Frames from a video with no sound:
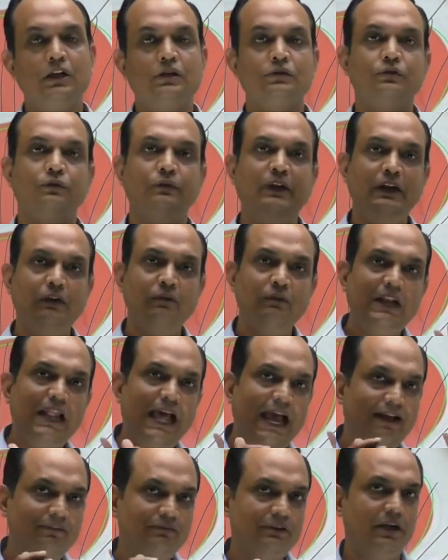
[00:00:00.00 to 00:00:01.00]
So when you will
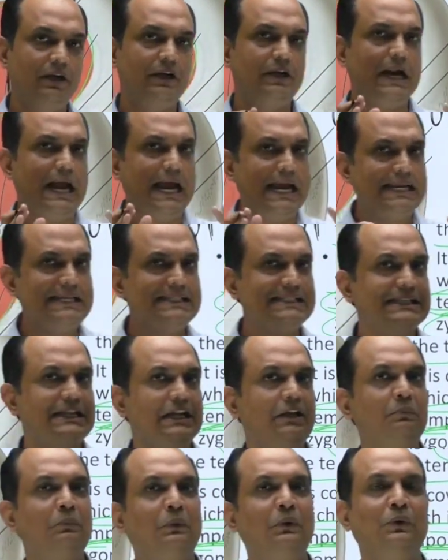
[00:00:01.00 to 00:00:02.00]
have the dry
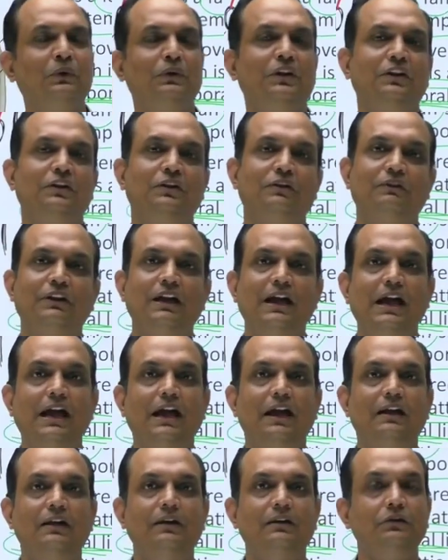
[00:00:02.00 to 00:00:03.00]
skull bone in your
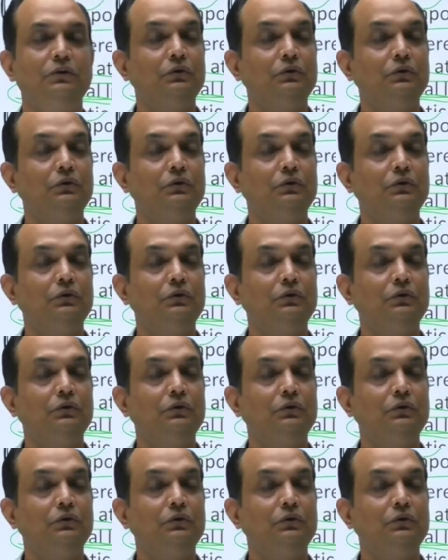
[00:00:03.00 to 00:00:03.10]
hand,